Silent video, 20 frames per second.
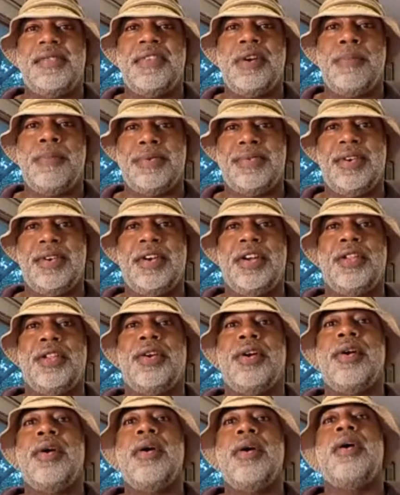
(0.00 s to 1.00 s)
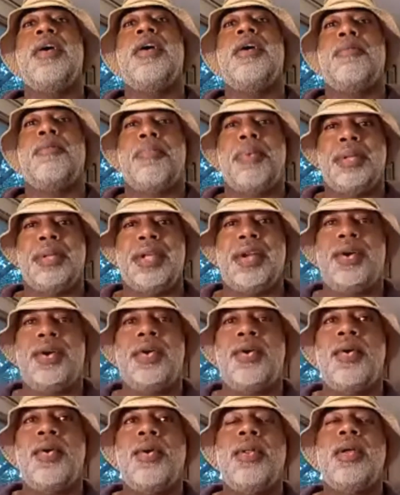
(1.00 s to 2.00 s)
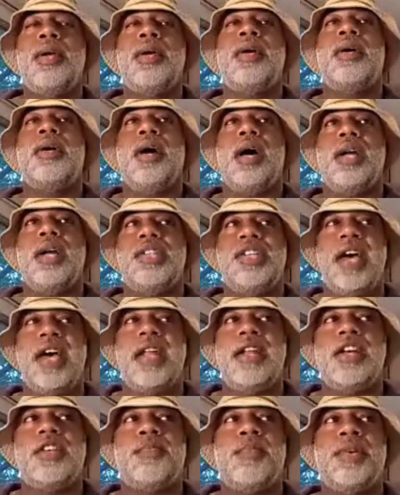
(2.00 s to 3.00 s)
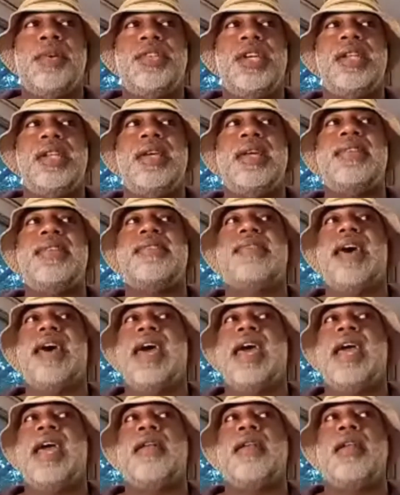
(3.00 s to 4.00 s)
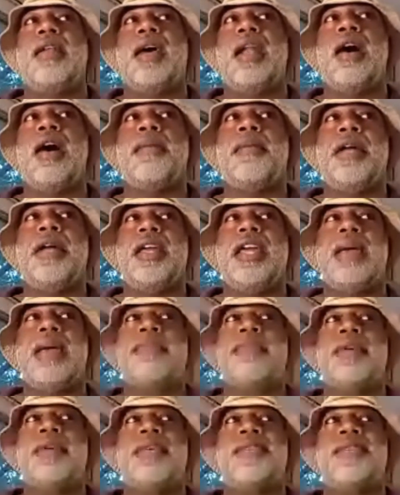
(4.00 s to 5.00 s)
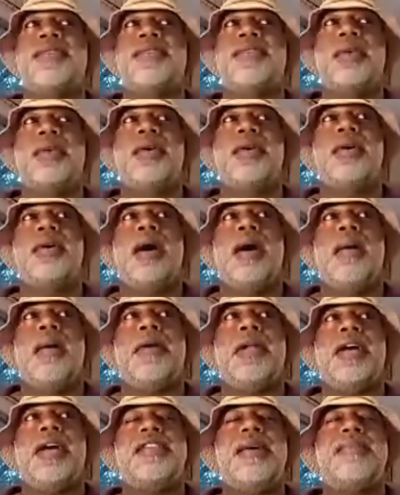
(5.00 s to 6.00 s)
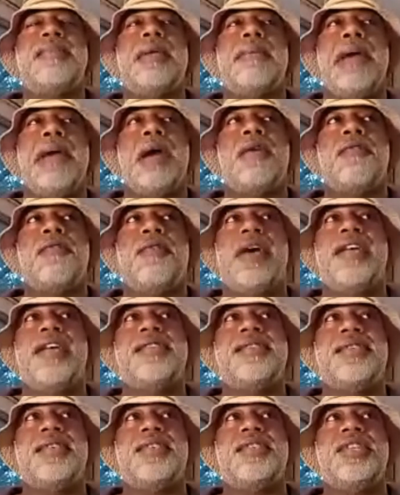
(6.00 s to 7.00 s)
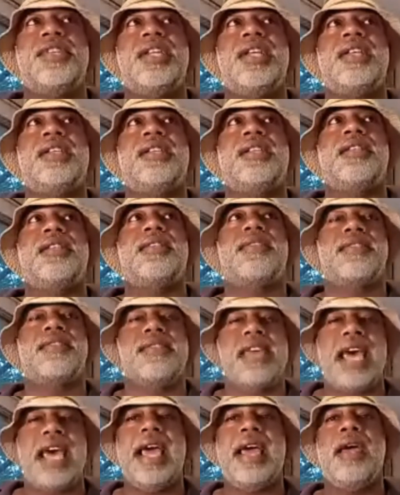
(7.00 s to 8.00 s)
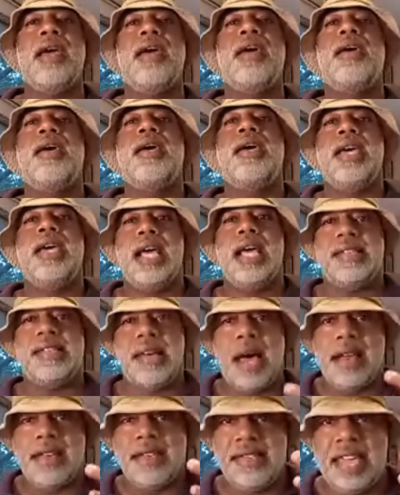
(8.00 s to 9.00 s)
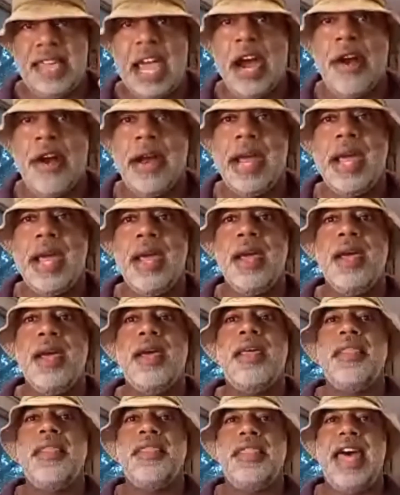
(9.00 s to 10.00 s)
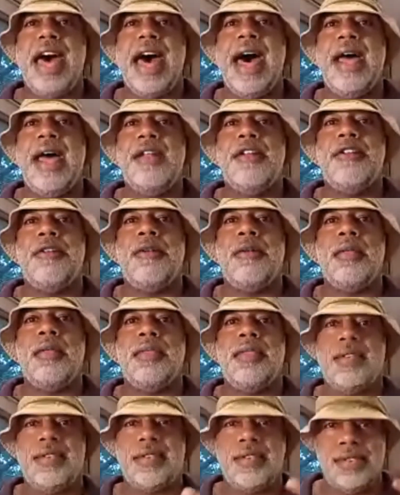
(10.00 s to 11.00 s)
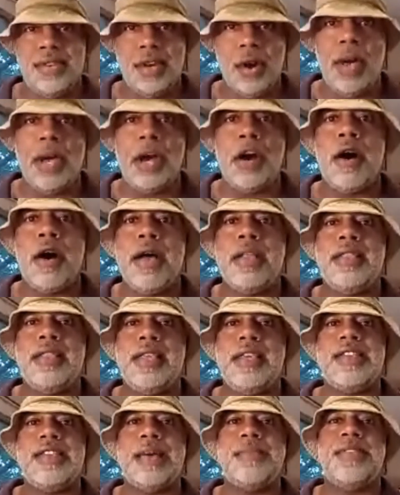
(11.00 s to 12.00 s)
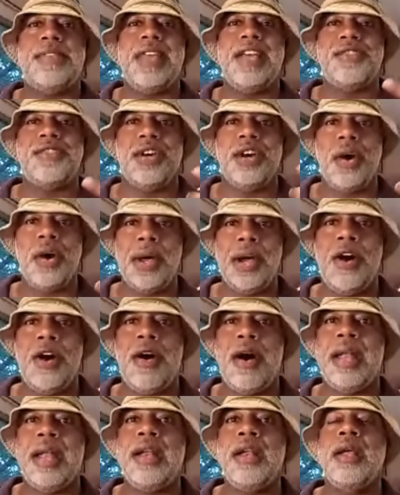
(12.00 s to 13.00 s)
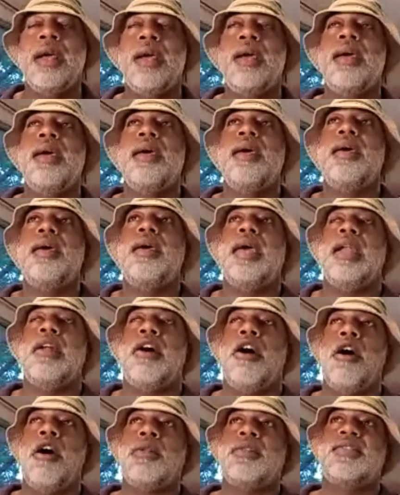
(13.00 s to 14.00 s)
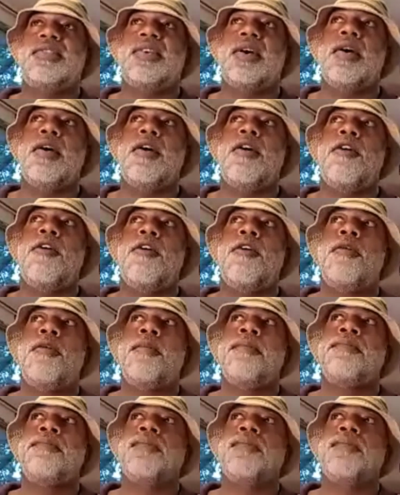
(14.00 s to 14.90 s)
of their particular political agendas. But she did say, and I'm going to attempt to paraphrase this. She did say it's kind of scary that this is going on. These types of things are going on. And also,